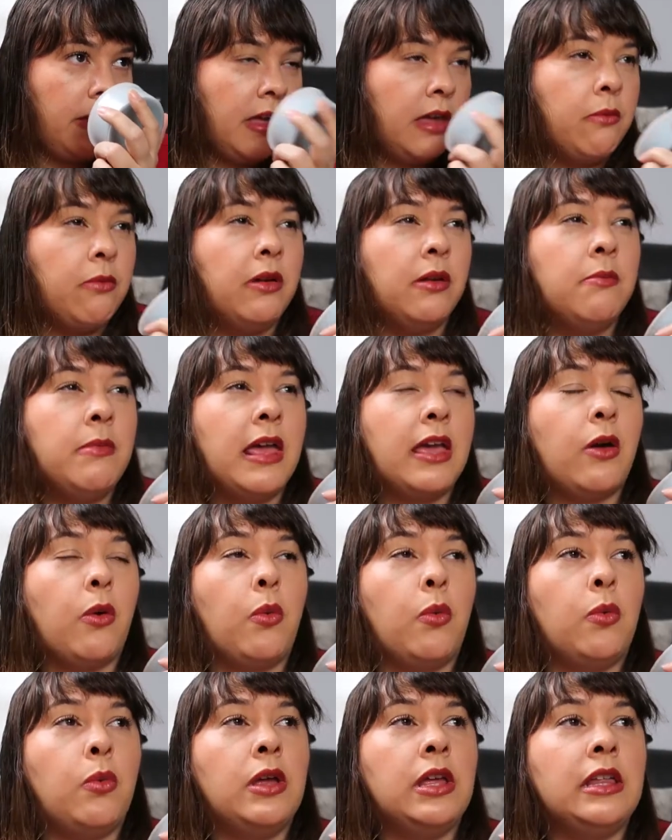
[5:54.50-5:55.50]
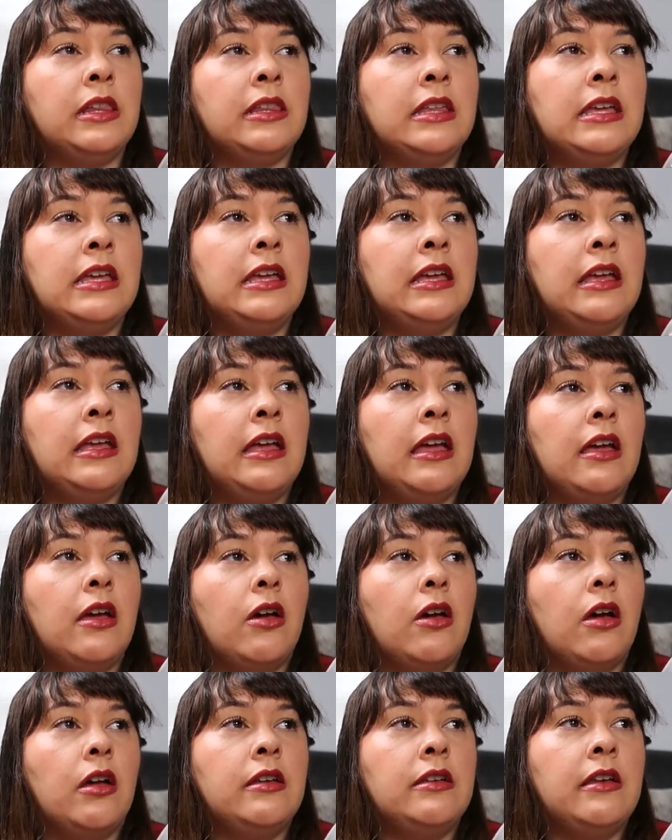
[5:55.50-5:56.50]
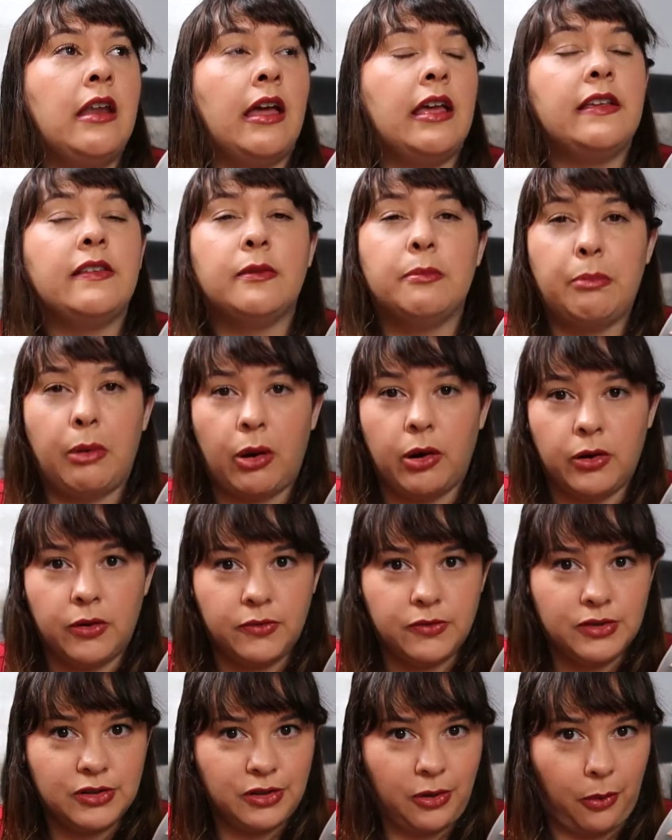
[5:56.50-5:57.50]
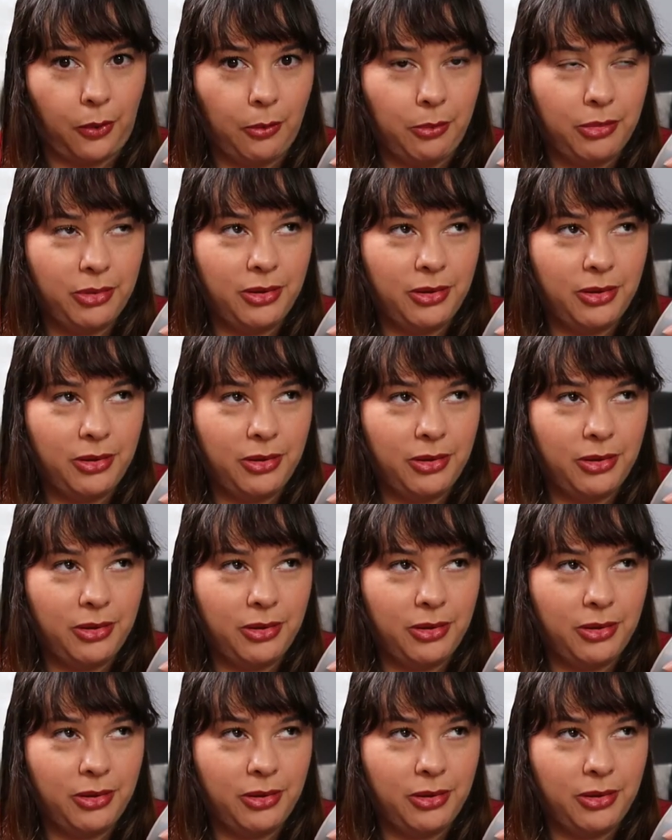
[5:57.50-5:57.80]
it would make a really nice bar of soap.